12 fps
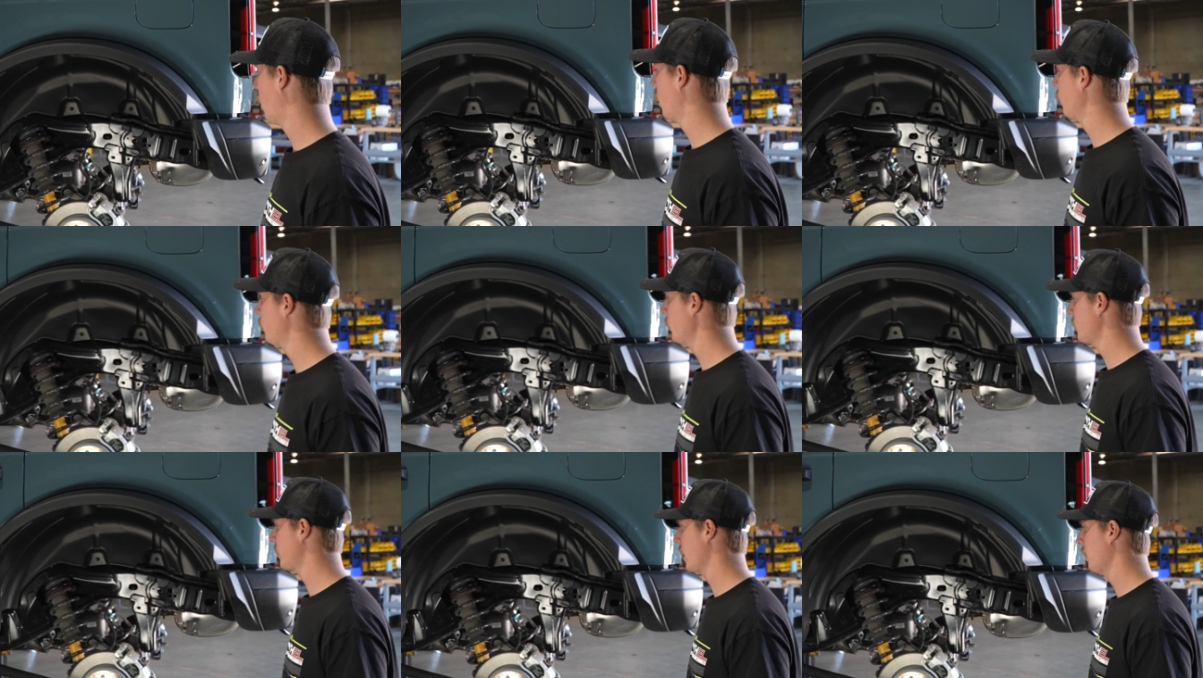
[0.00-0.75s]
Our
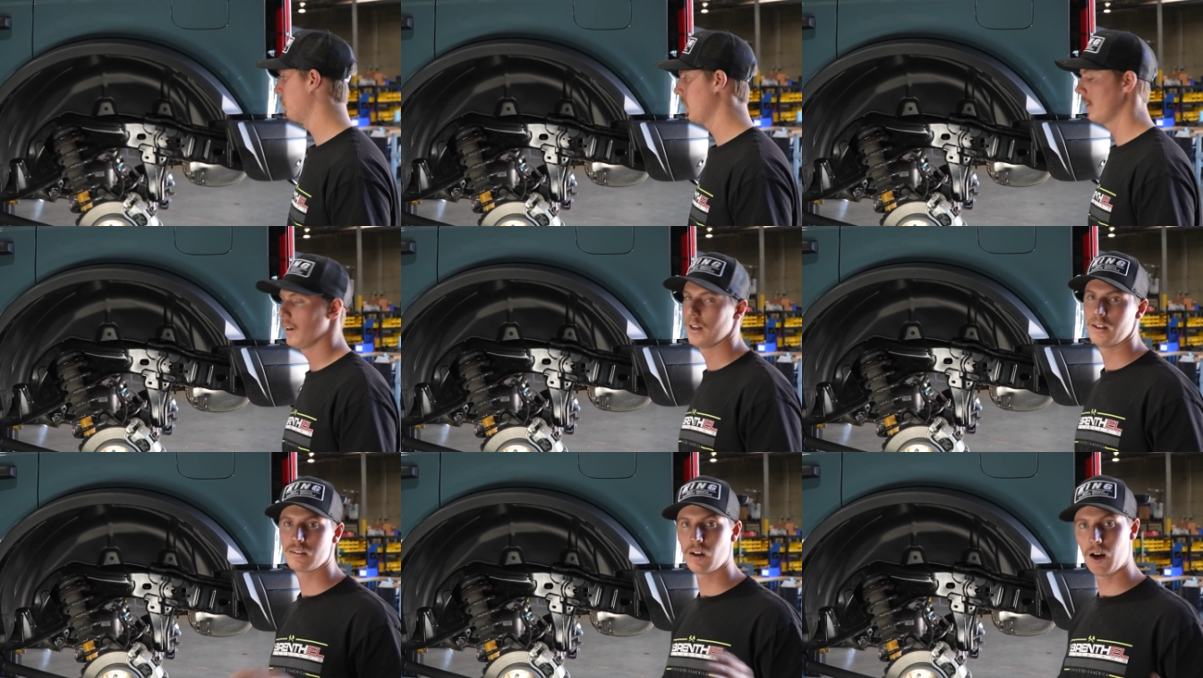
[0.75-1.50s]
first step here,
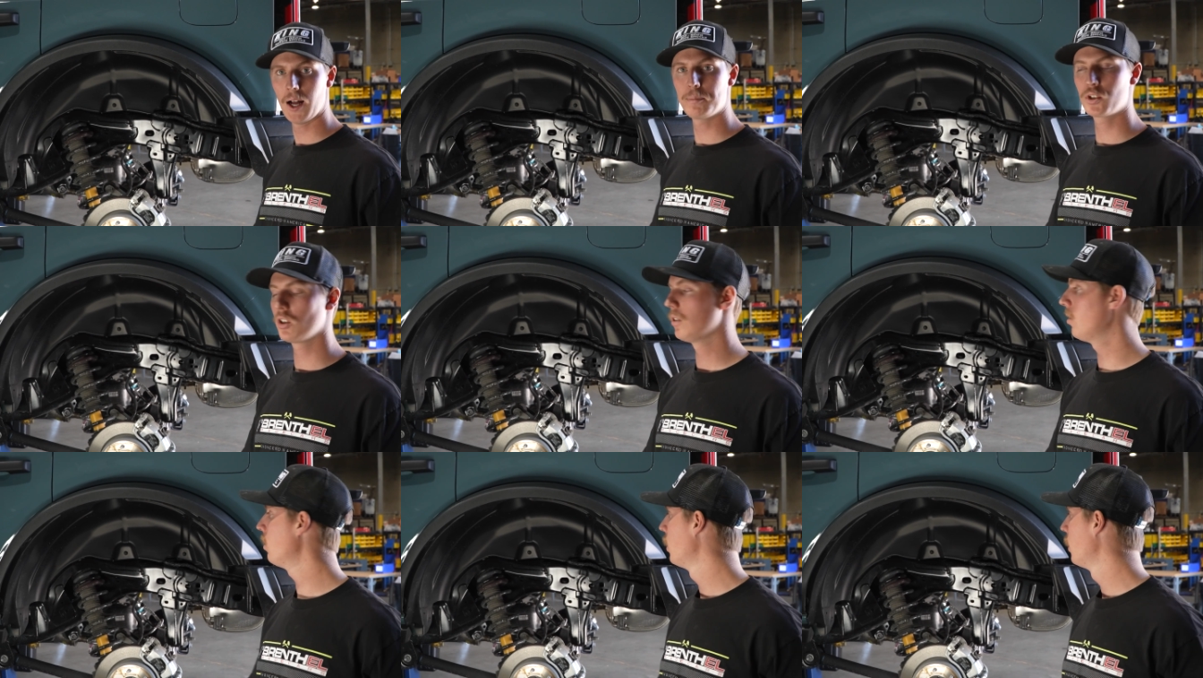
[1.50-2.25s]
and it's optional,